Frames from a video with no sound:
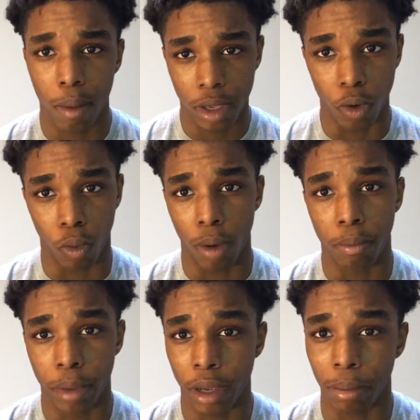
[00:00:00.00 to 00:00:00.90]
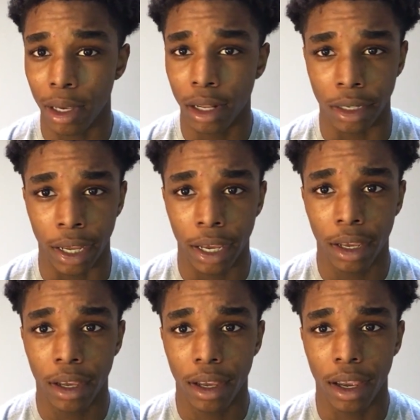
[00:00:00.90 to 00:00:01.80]
eat one big meal a day,
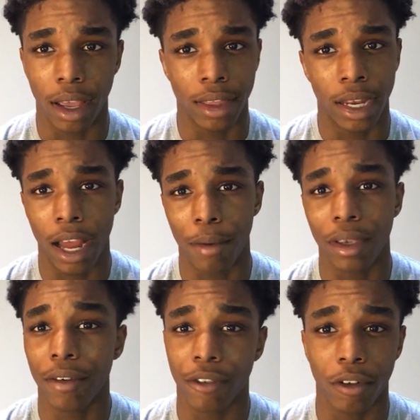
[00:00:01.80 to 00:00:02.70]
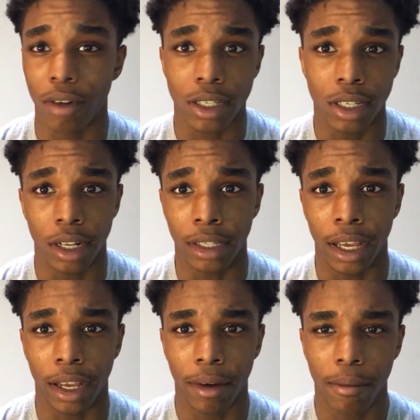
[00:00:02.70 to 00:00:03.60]
and then that'll be it for the rest of the
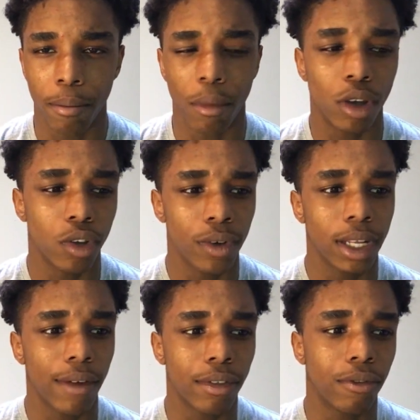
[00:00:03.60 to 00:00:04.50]
day. But you really have to